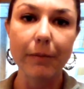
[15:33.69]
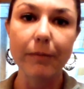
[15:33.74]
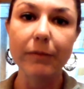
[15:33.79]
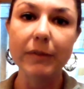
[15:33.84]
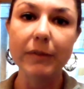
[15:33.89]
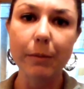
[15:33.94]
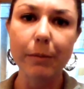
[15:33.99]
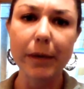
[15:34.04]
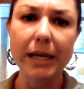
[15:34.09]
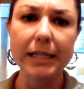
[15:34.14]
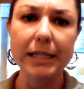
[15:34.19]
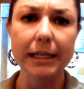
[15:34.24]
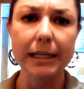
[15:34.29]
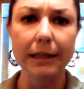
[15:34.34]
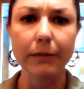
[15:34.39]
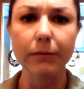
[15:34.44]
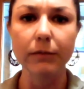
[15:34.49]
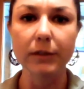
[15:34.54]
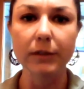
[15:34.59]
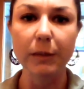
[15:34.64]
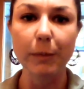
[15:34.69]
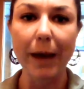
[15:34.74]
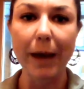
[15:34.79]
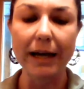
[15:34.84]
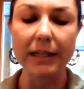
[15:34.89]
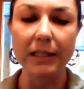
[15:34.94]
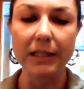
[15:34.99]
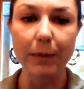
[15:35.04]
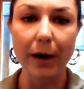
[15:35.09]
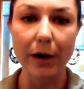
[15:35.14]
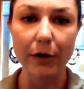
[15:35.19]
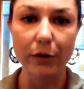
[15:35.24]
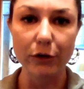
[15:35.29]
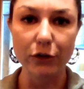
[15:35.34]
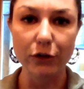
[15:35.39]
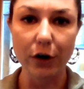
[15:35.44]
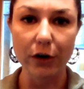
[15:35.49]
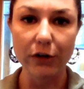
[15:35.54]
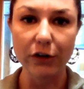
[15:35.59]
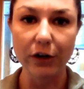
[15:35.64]
some basic specs about your
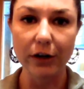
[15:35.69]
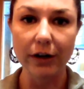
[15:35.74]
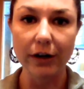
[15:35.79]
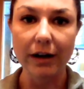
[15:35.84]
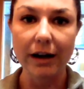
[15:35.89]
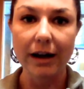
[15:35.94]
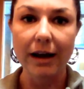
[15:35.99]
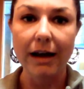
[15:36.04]
charger,